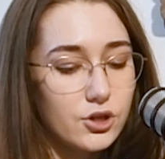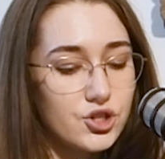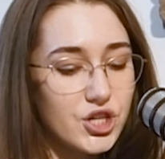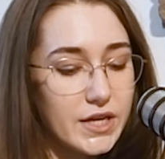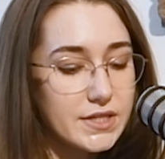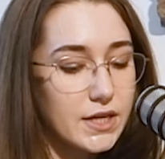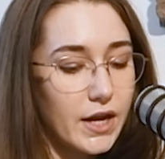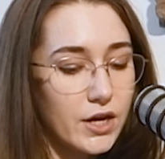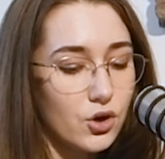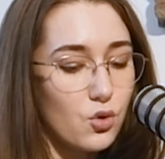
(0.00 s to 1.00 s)
Jason
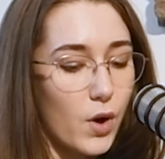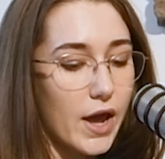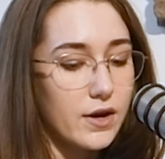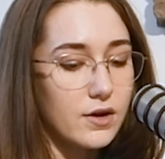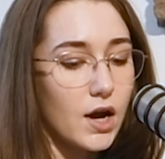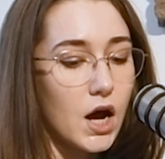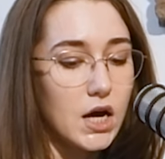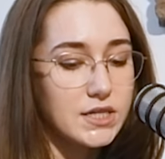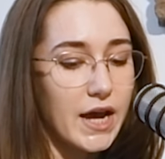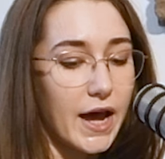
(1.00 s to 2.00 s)
and Gwen
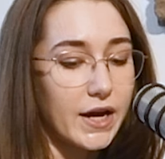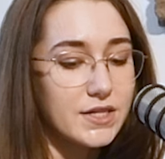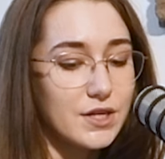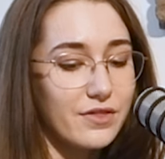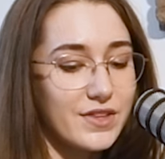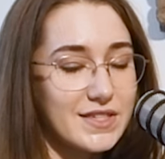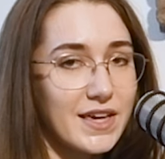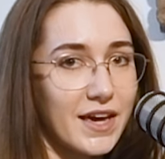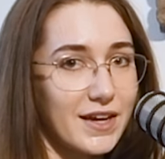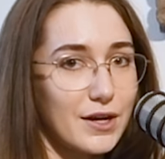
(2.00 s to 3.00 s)
contact this
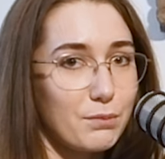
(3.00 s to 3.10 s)
kid,